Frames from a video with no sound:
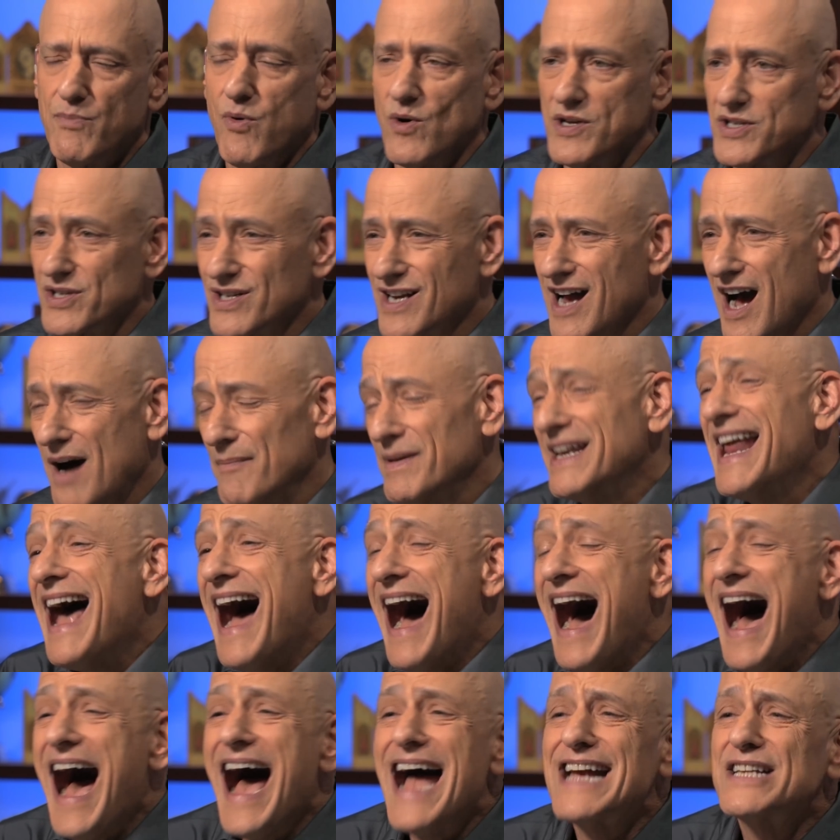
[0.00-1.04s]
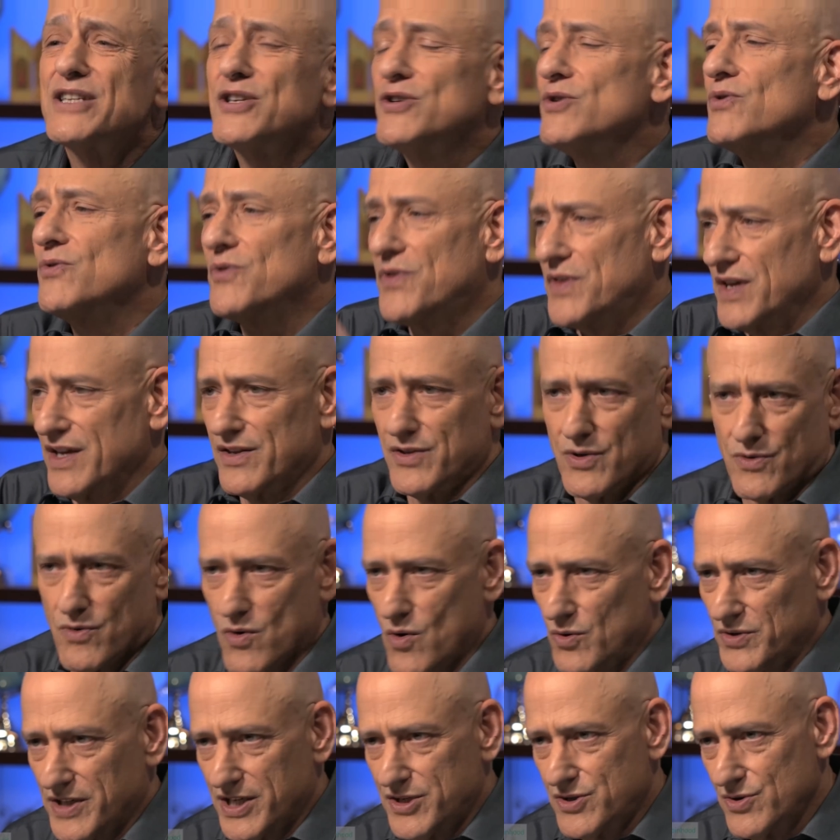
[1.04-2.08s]
a lot of points in common. I, too,
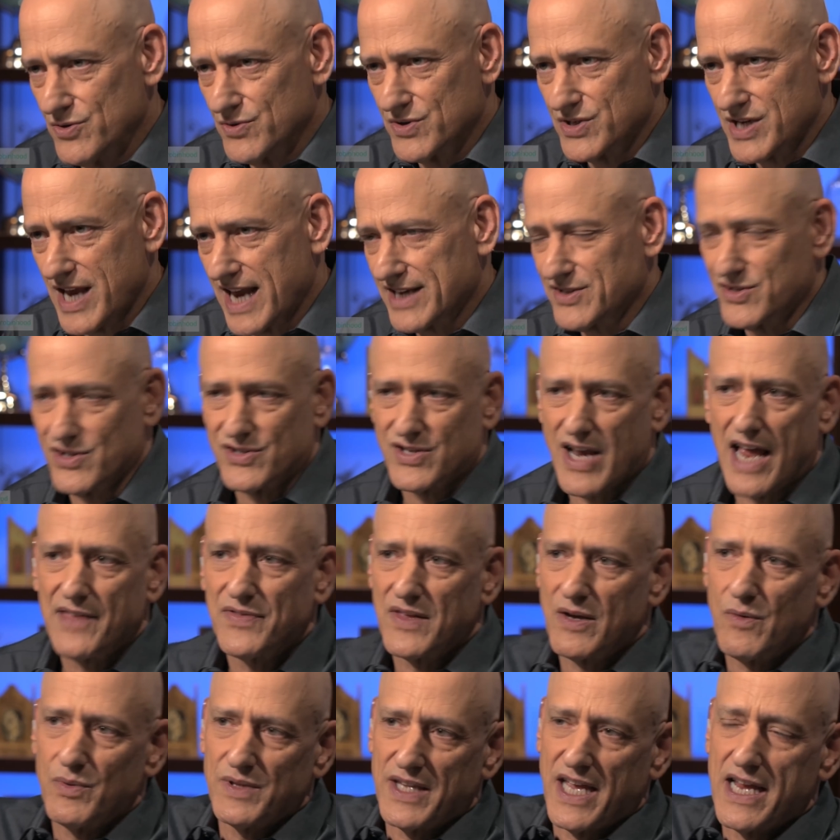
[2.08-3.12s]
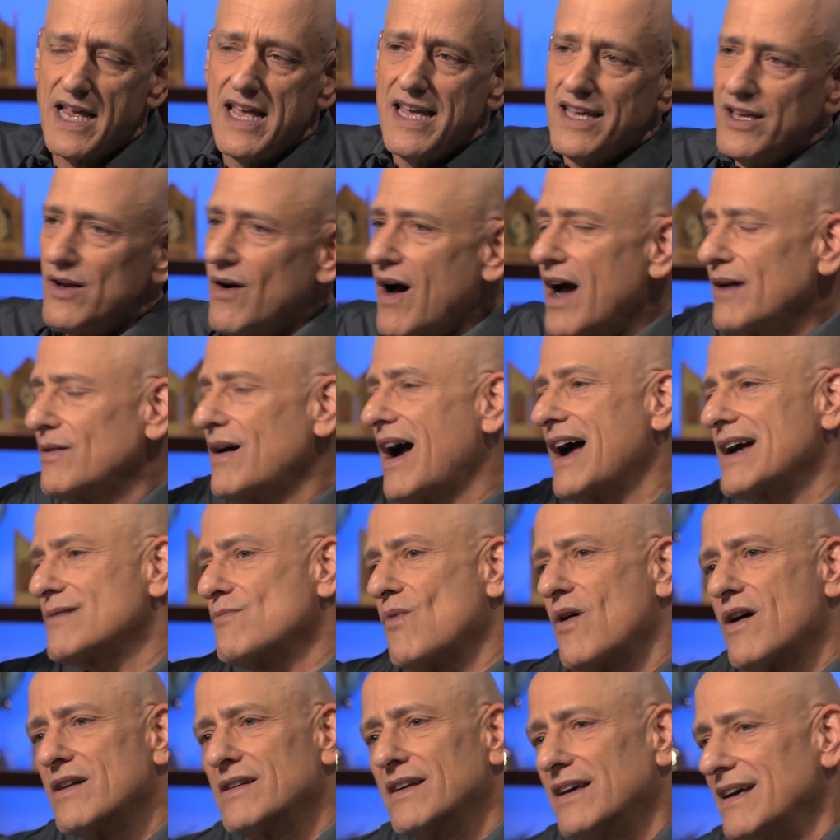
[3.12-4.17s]
think there are only two sexes. I think when they, you know,
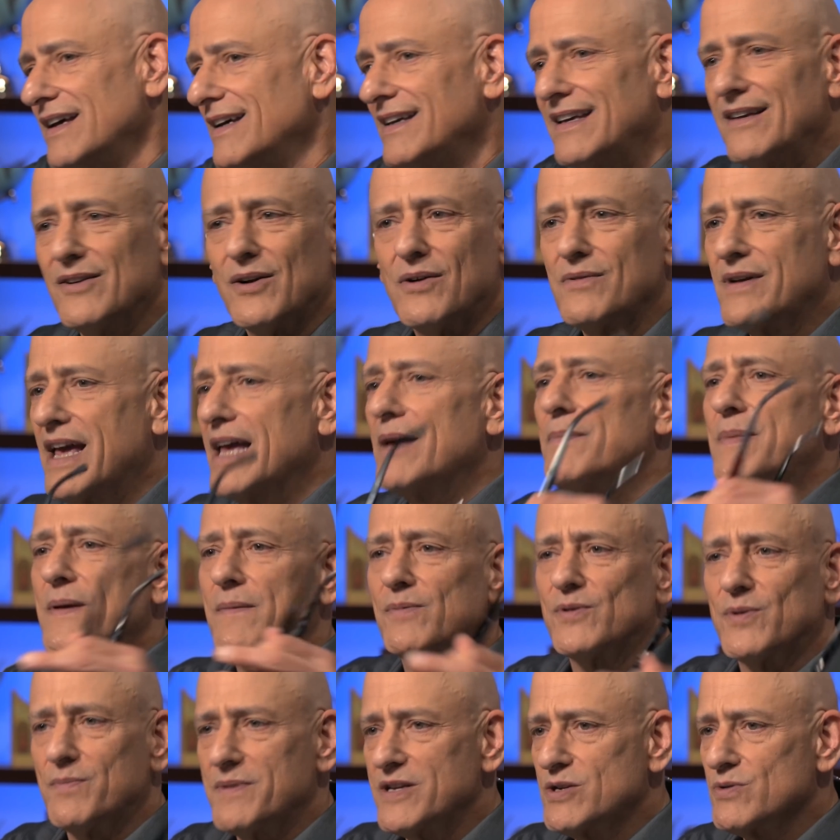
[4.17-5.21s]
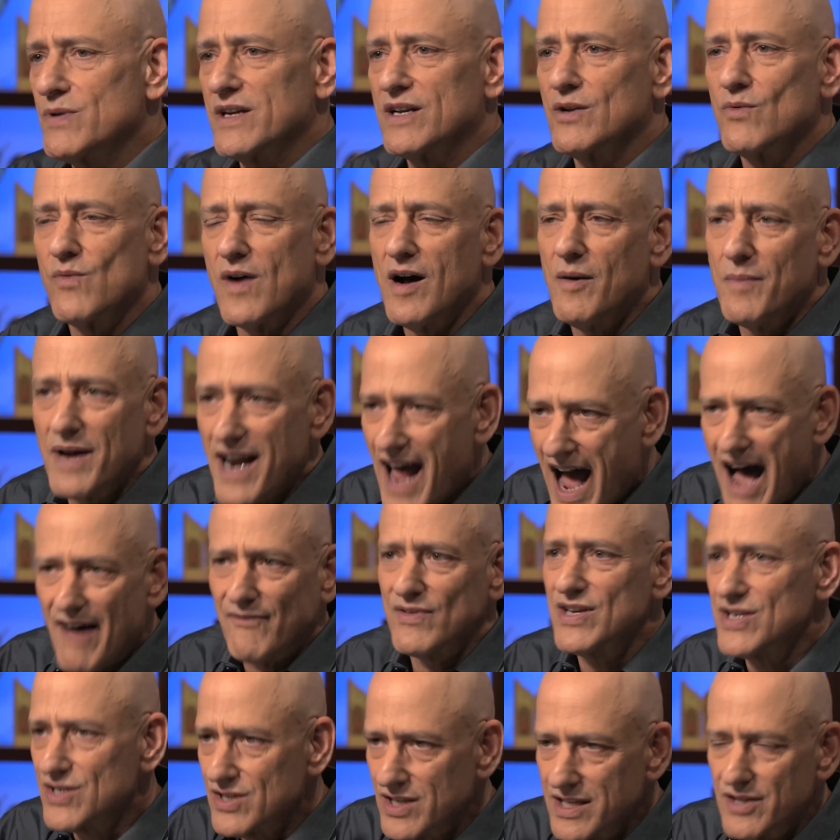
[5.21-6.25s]
I want, you know, gay people to be treated well,
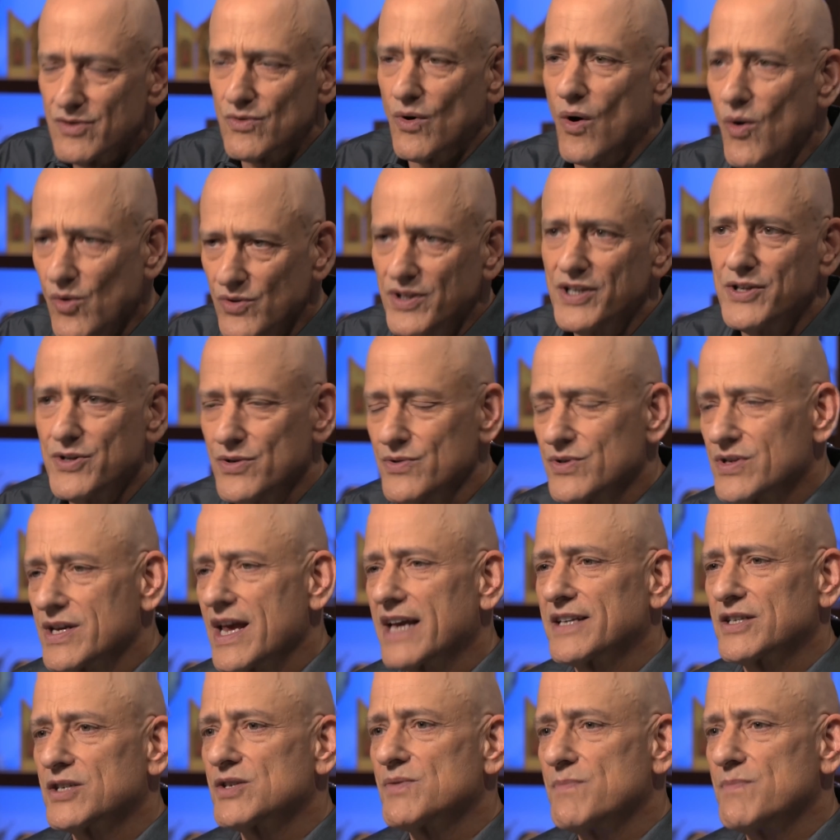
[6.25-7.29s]
but obviously there are only two